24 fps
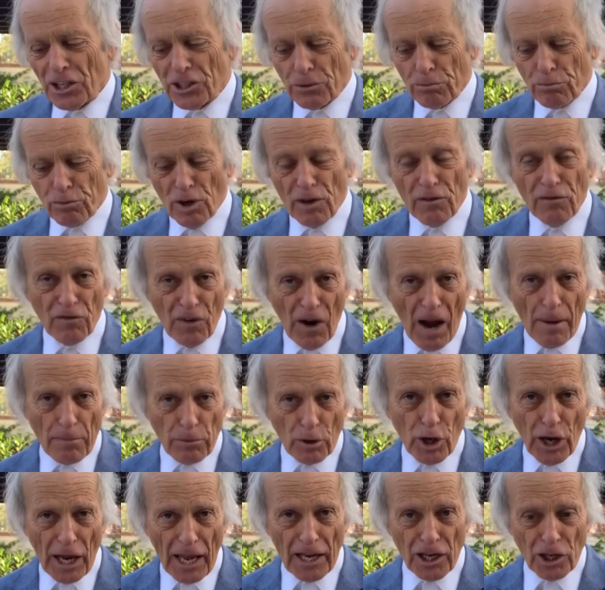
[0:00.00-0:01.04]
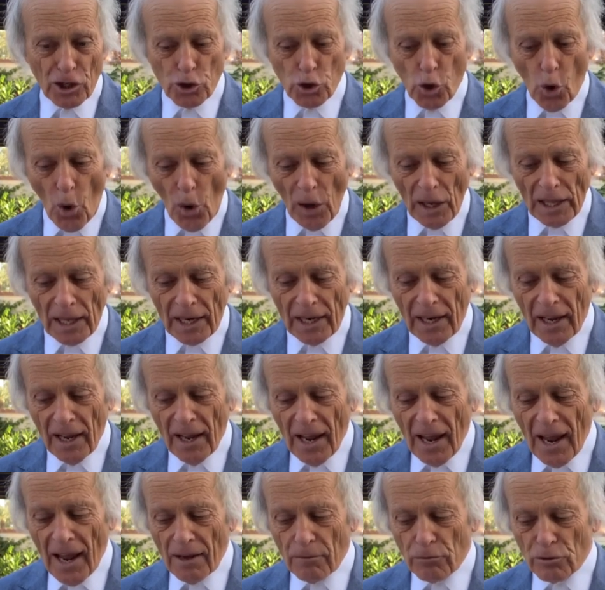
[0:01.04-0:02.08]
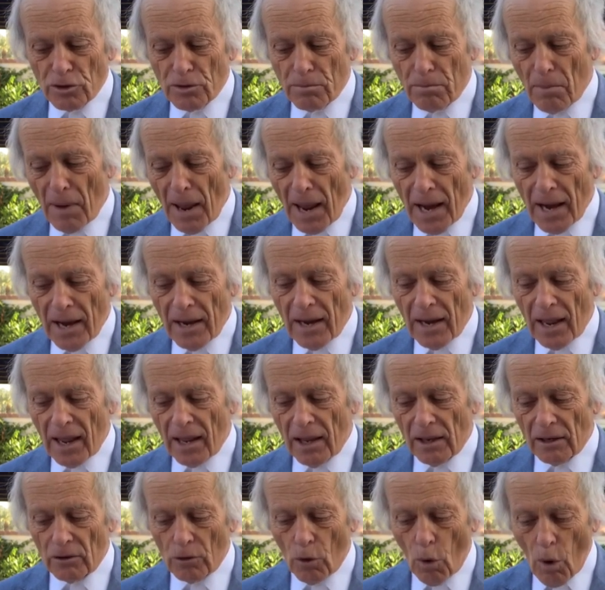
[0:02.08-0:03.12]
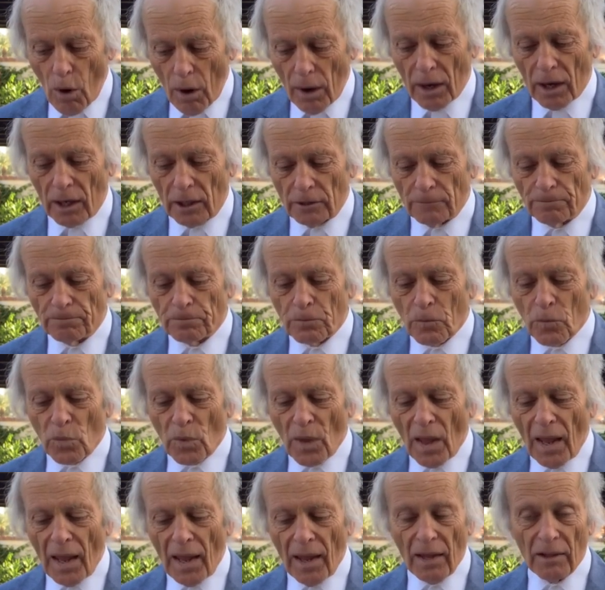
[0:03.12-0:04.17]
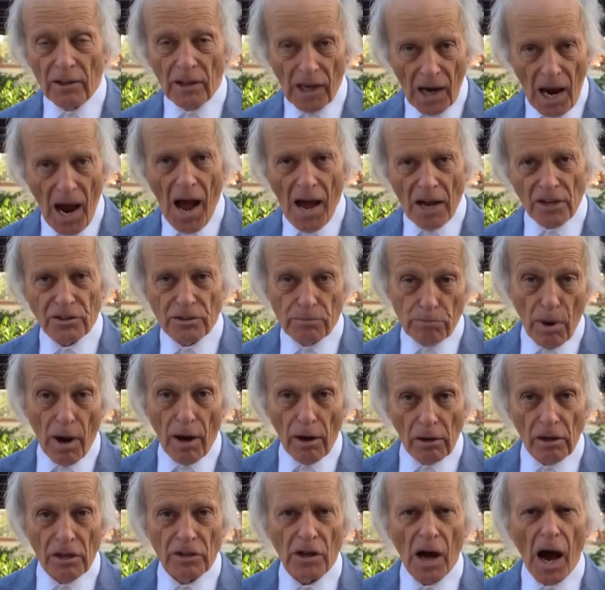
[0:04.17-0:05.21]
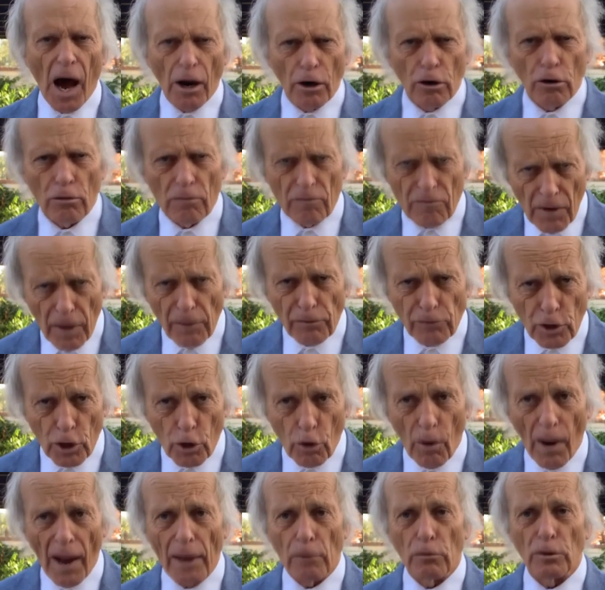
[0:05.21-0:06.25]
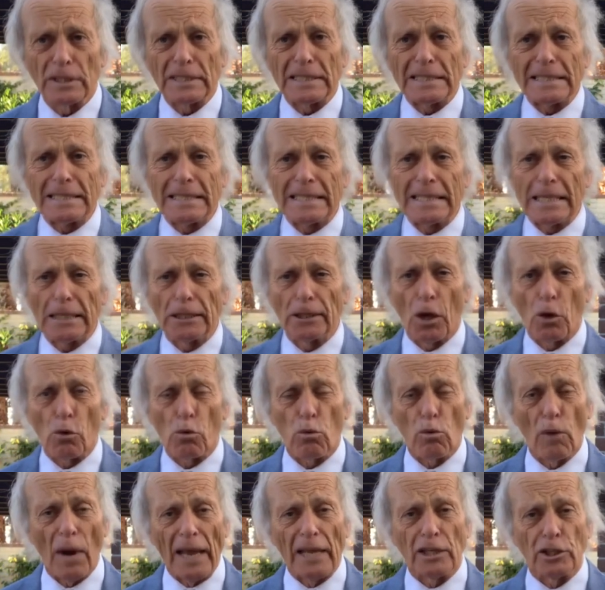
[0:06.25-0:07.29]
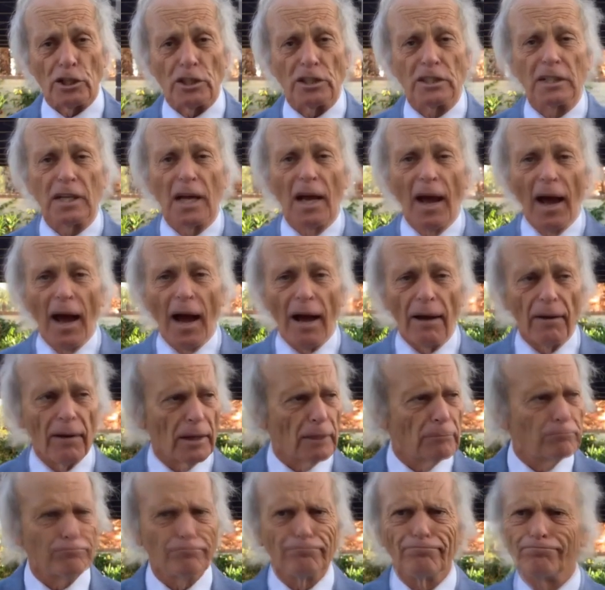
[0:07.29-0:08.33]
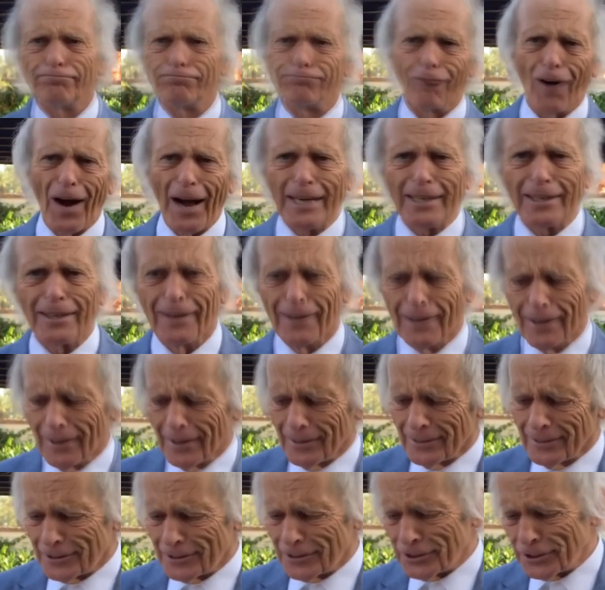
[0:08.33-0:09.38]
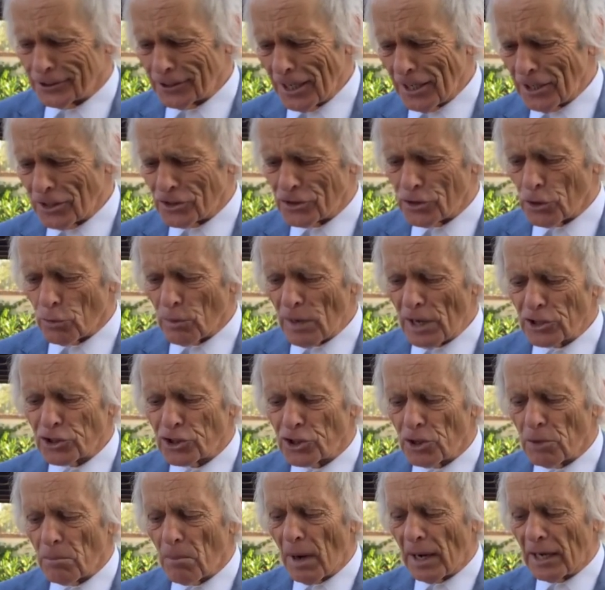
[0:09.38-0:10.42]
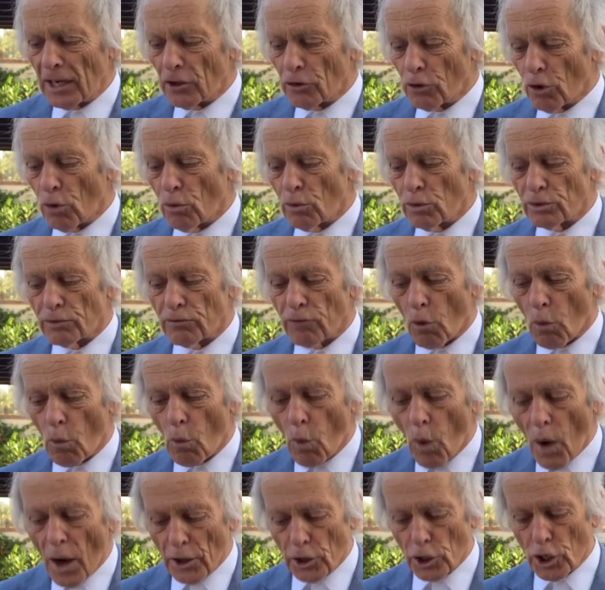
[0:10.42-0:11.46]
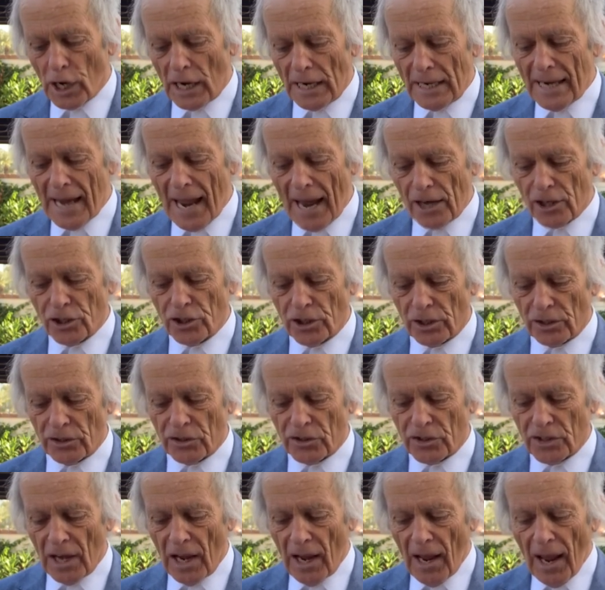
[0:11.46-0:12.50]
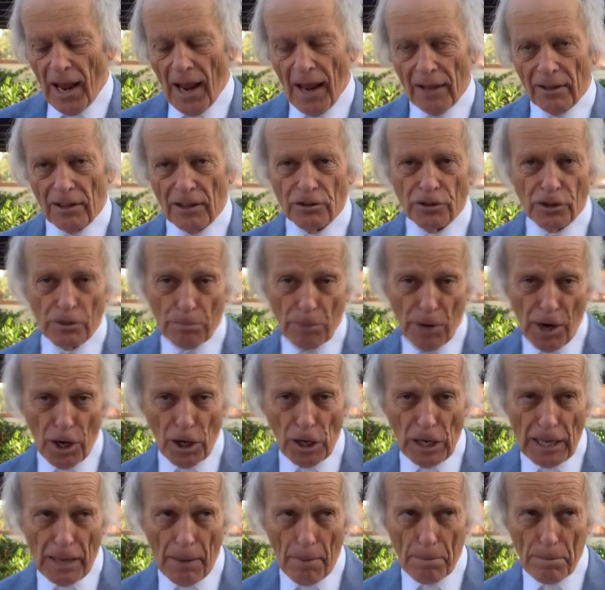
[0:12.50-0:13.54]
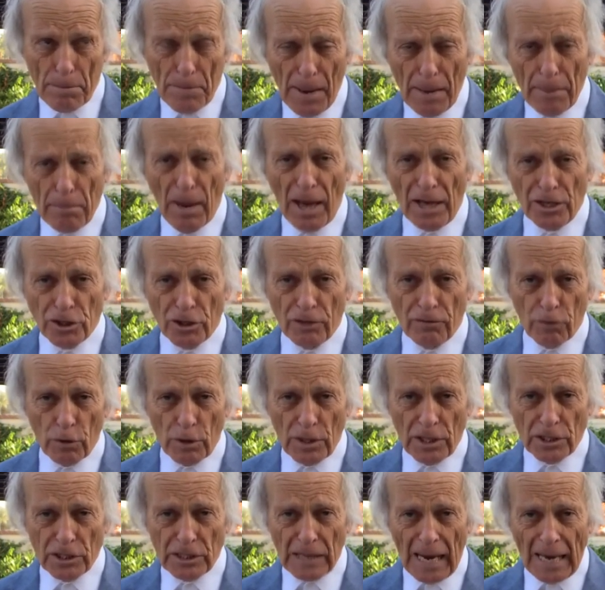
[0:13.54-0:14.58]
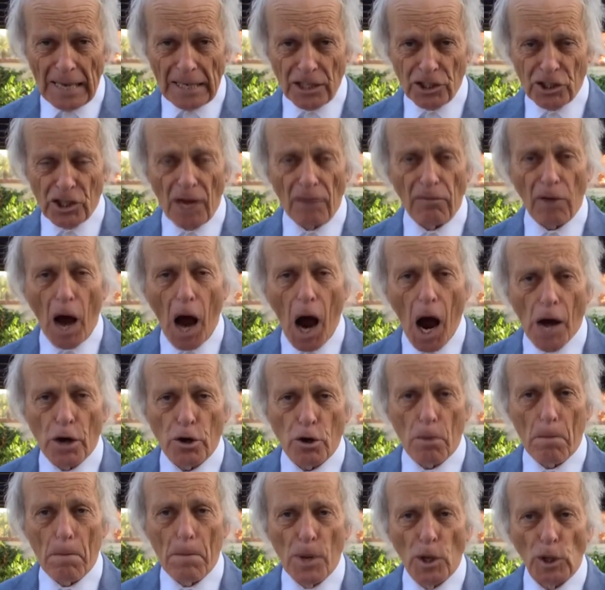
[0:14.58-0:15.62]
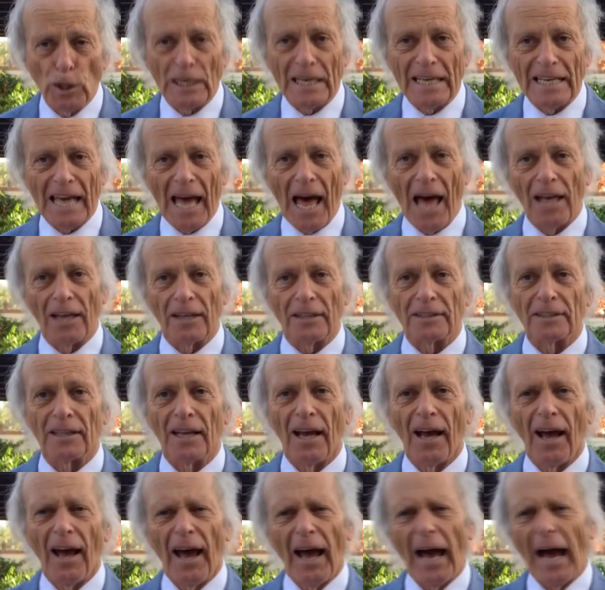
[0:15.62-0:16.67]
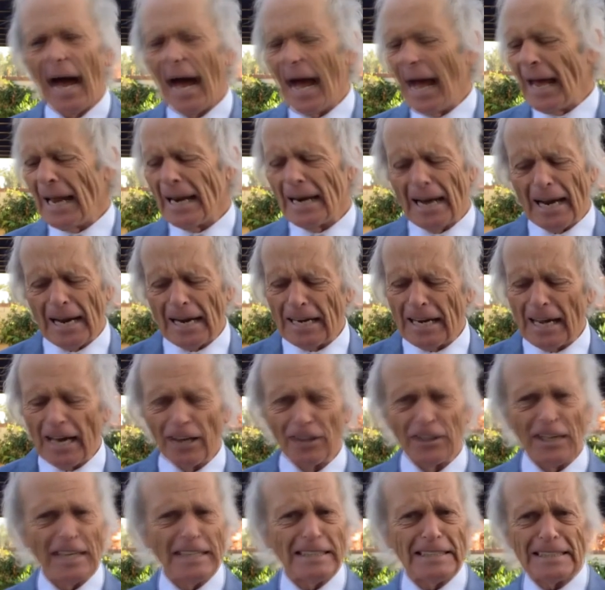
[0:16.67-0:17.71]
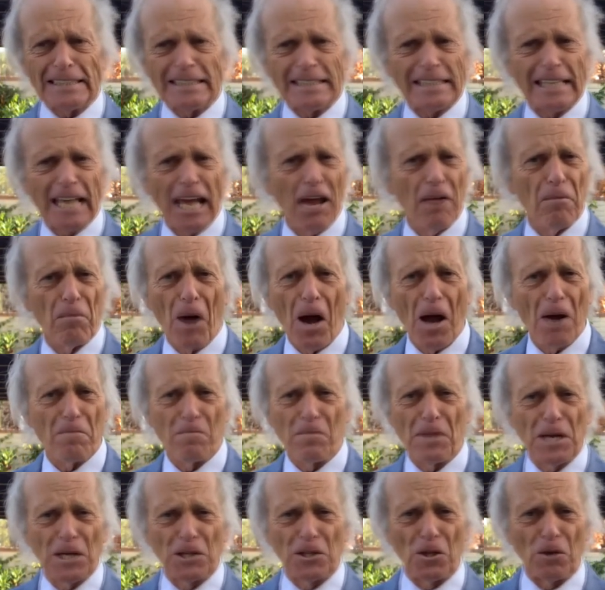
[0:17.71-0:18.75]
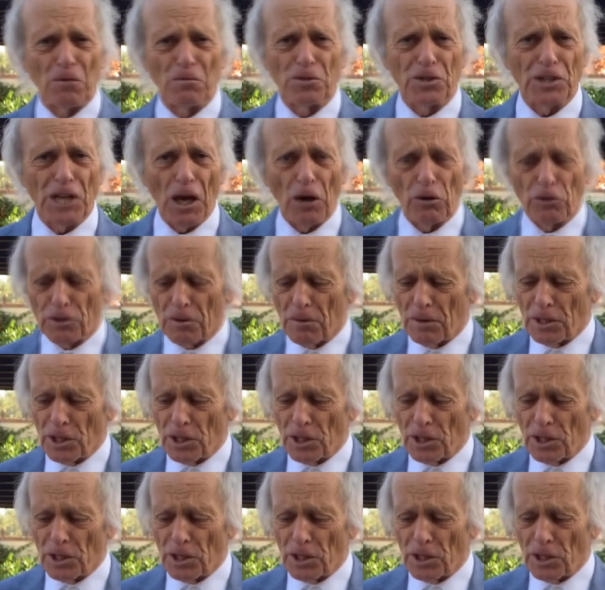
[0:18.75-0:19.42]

It's a prefabricated toilet. It was made in Oregon, and the cost apparently is 150 grand, which is still outrageous. I mean, what? Jeez, the rest of the money though was for water connections. There's apparently a big budget for this kind of stuff, a hundred million dollars. I don't know. They just keep on being themselves.